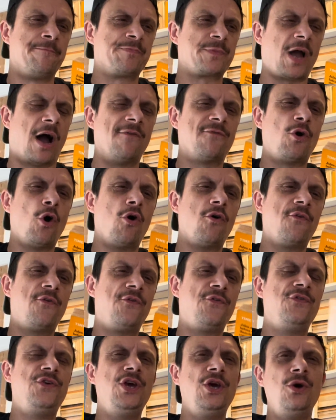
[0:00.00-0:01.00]
I've got a
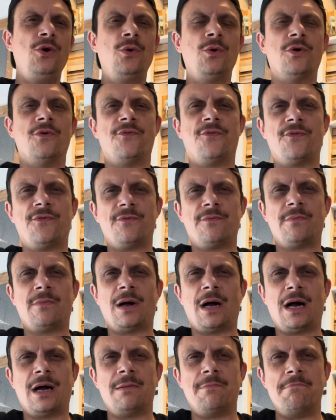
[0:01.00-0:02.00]
few of
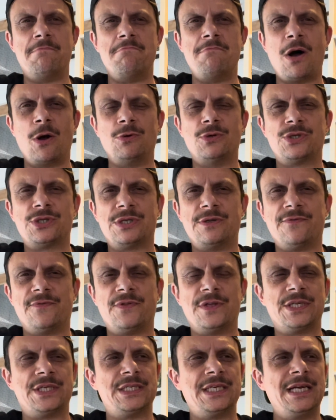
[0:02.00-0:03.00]
most of the
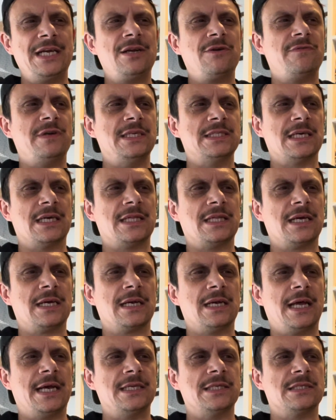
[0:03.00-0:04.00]
series, I think,
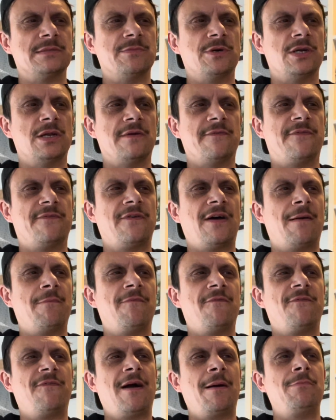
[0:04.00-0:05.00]
Lensman and
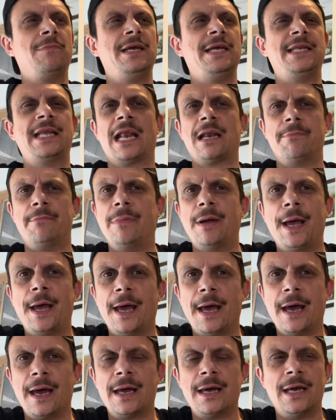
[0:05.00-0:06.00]
Family
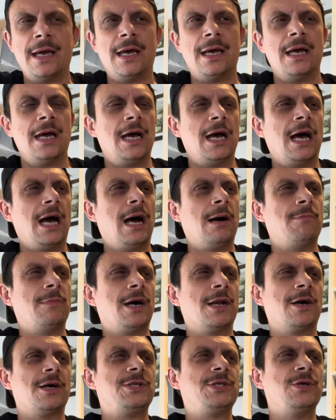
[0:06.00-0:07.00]
d'Alembert,
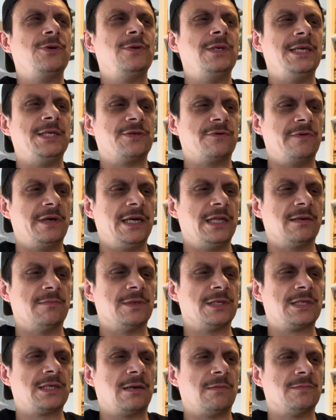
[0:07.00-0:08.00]
and I do need to read them
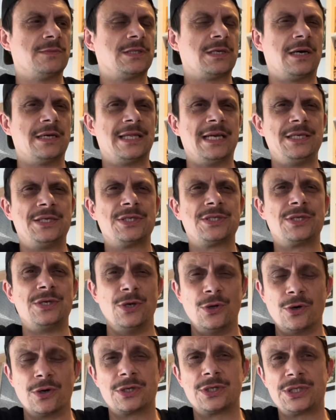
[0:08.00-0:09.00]
at some site. They just
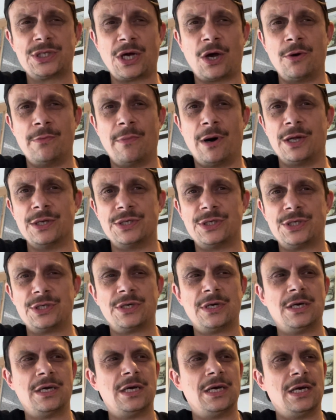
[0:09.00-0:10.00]
look so much
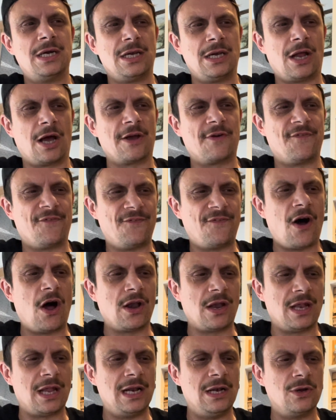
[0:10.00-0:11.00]
like
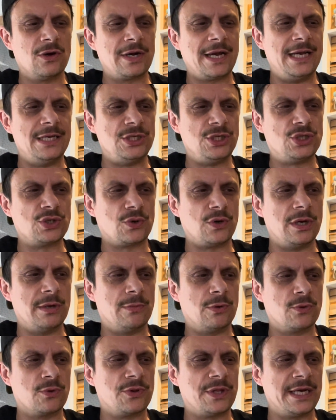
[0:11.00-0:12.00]
fun. They look
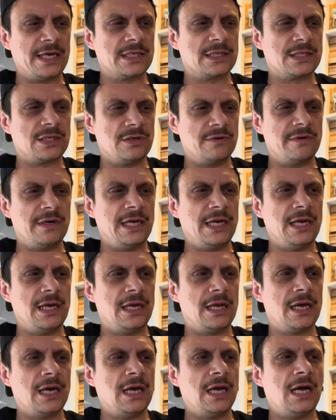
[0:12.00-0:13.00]
enjoyable things to read,
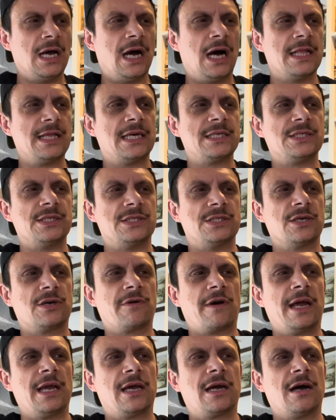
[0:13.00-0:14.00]
and that's just a
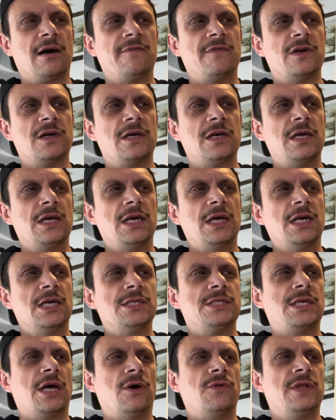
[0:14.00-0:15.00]
great cover.
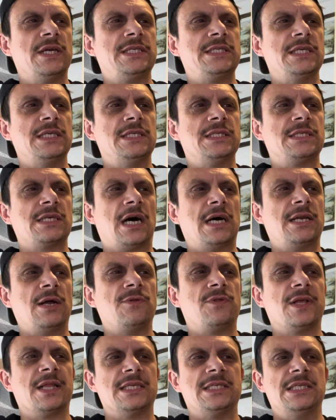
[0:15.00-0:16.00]
So this is, I don't
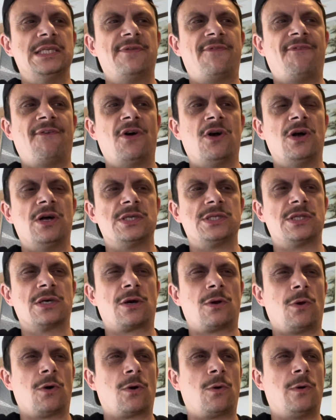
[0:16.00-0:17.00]
think this is first, the
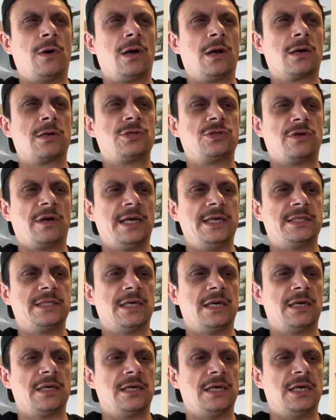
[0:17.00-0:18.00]
Clockwork
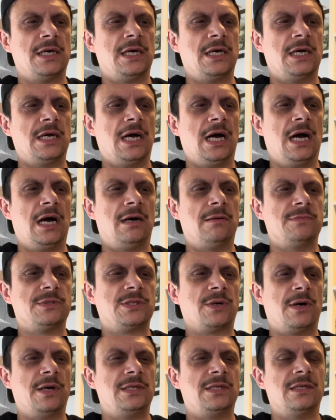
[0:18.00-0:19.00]
Traitor.
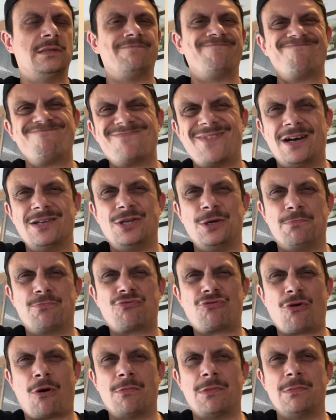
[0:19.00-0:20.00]
So I do
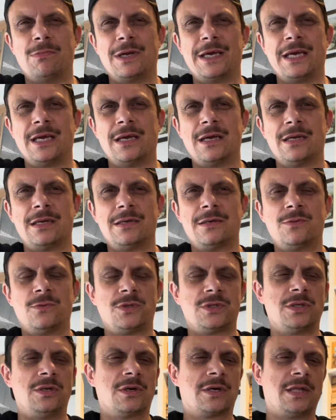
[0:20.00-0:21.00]
probably want
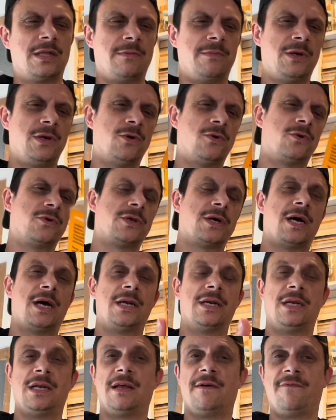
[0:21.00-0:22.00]
to look at them in order, and
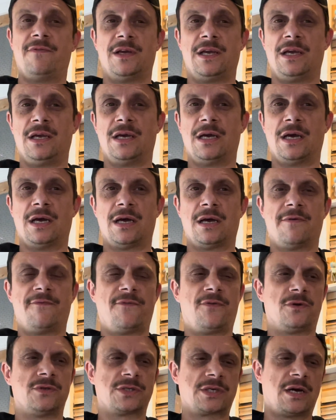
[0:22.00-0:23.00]
a lovely
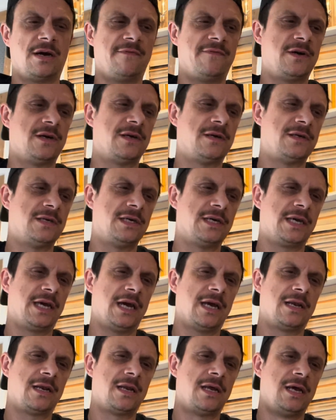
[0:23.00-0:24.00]
Foss cover
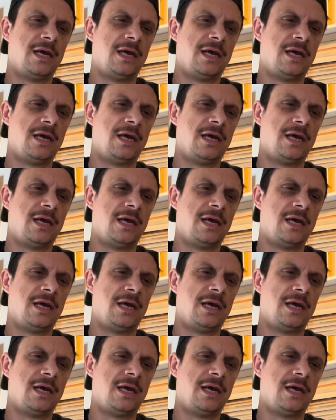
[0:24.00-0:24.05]
again.